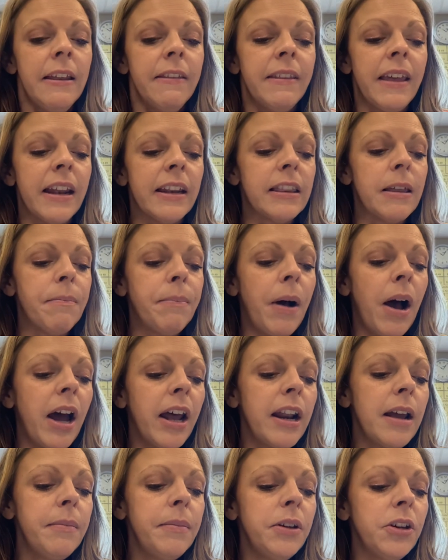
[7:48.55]
Then at the
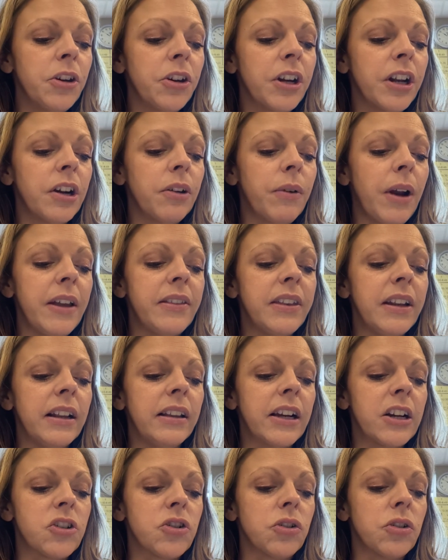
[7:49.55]
bottom, you're going to write that
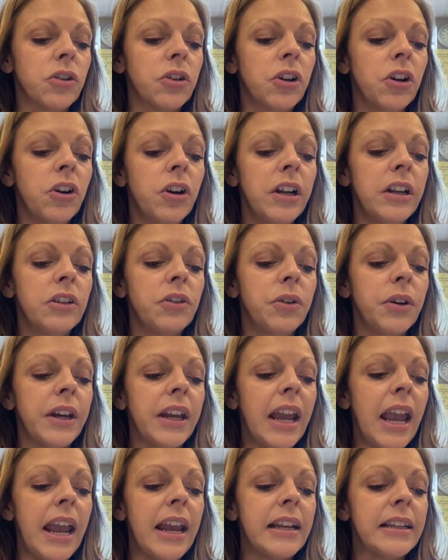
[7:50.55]
electrical current
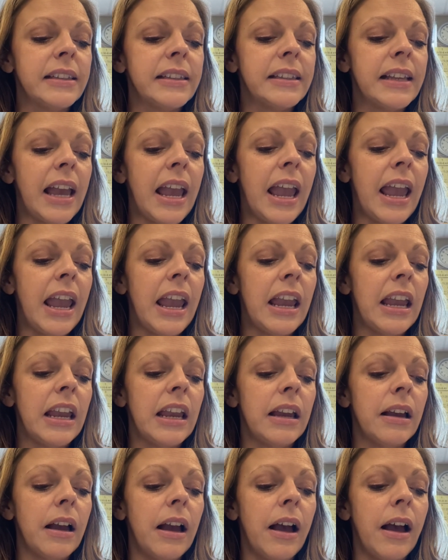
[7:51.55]
creates a